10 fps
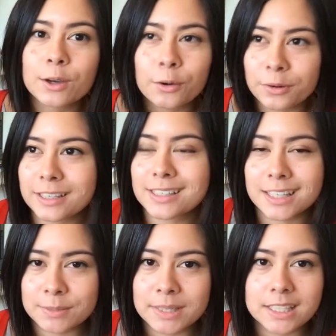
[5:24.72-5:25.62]
always
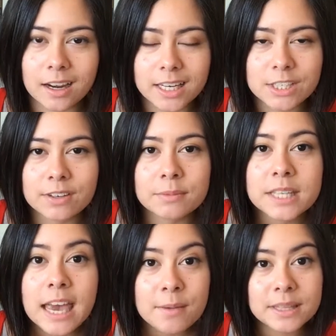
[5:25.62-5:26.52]
does Miyazaki's films,
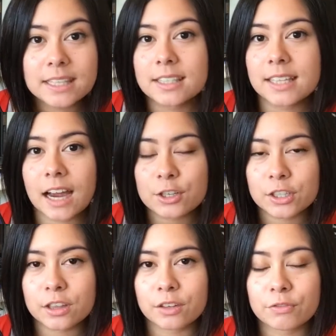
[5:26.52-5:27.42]
but this is
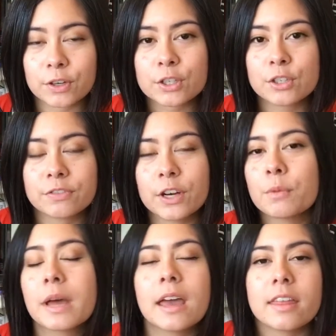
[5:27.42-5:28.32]
actually the first
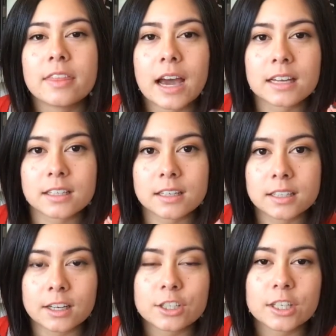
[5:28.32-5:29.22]
film that
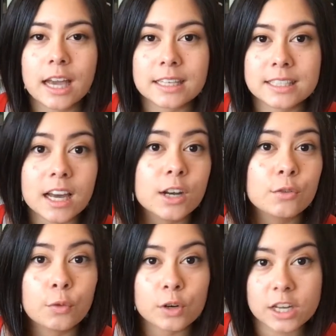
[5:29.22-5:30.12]
Hisaishi has done
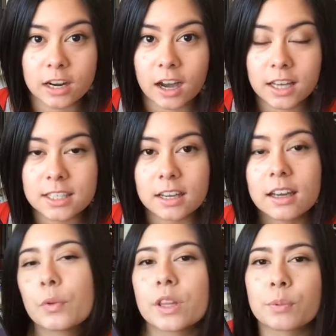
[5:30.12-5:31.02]
for
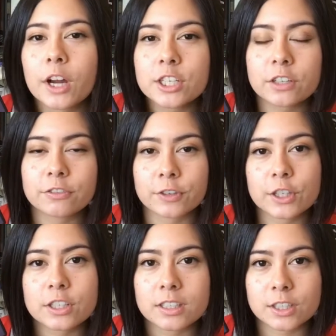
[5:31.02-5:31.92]
Takahata. When the project
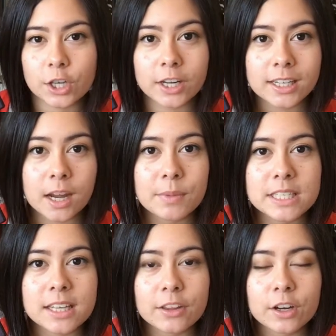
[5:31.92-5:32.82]
first started coming
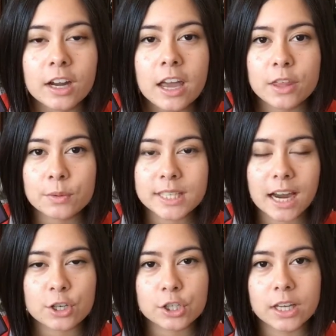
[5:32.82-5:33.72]
together, there was
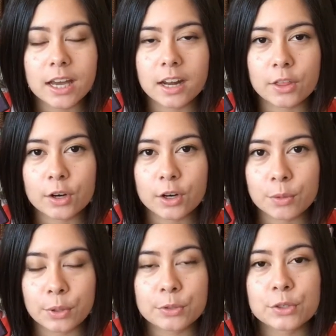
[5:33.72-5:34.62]
actually another
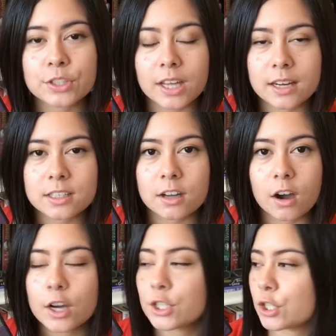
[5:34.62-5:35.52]
composer signed
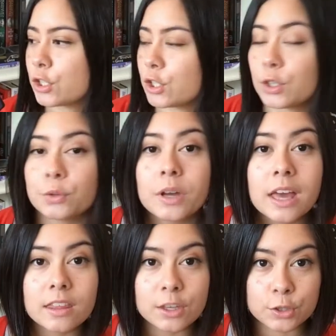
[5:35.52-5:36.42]
on to do
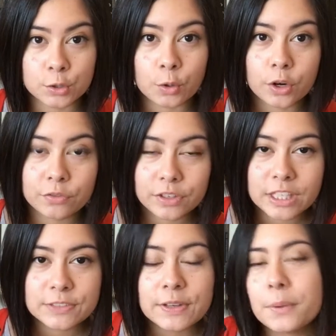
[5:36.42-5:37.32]
the score for
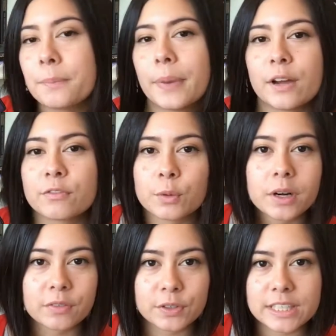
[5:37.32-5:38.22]
this film, but for
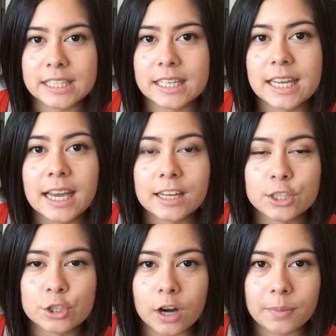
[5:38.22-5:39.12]
whatever reason he had
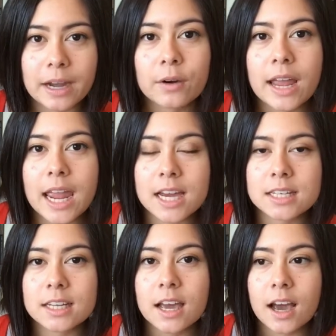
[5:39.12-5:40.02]
to drop out
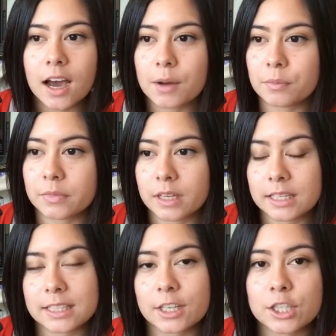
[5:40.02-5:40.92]
and um,
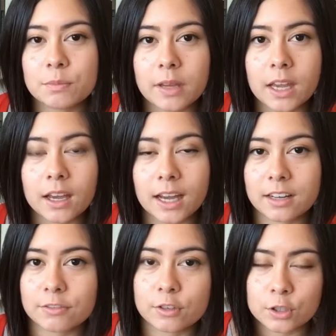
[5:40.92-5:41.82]
Hisaishi being kind
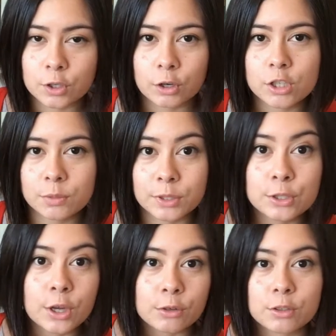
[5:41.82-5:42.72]
of Studio
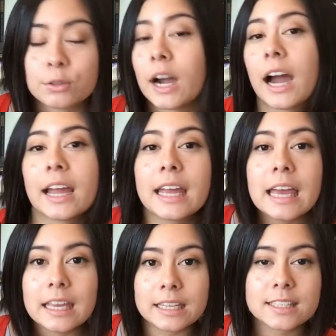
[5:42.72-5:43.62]
Ghibli's go-to guy,
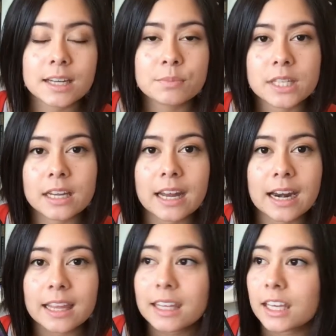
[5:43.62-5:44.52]
he stepped in
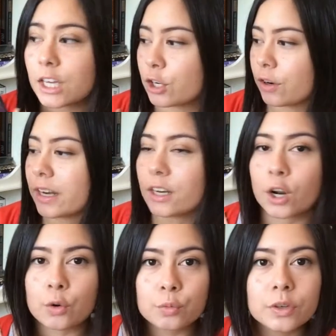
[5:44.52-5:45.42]
and I think he created
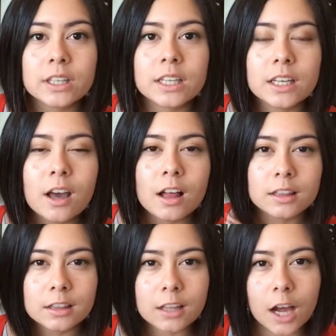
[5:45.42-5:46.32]
a really
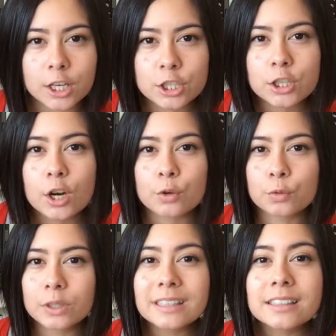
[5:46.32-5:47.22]
lush
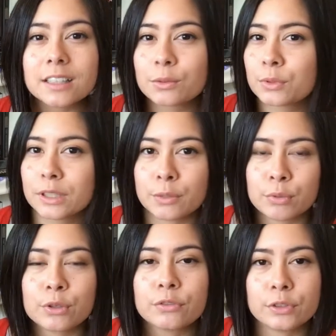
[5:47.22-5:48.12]
really, really
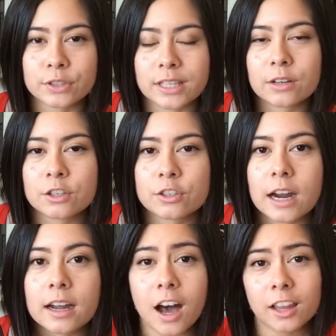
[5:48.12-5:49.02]
beautiful
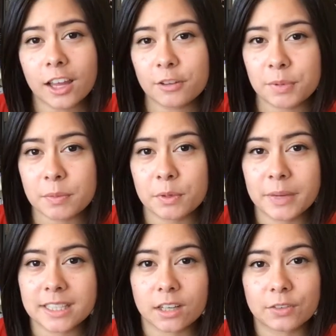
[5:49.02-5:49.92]
soundtrack. A lot of people,
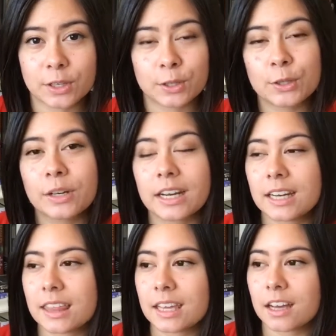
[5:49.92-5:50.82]
myself
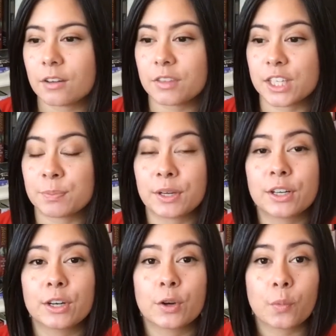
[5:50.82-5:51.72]
included, think of the
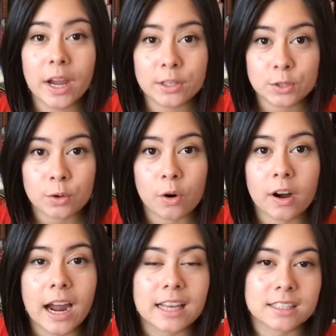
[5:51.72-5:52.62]
Spirited Away
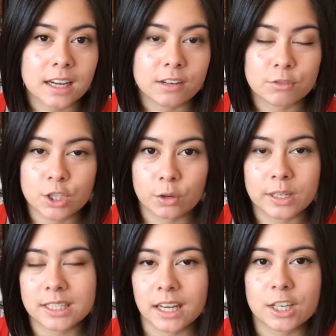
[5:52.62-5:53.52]
score as kind of Joe
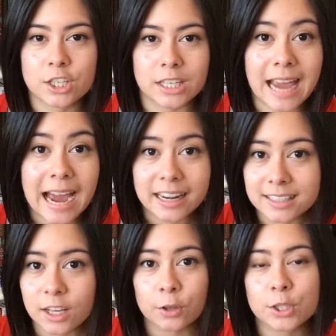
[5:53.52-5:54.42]
Hisaishi at
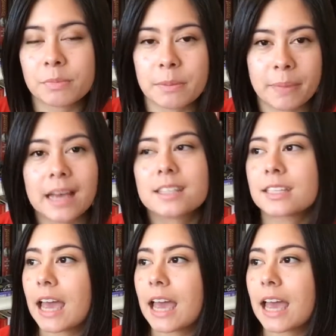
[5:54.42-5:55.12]
his ultimate best,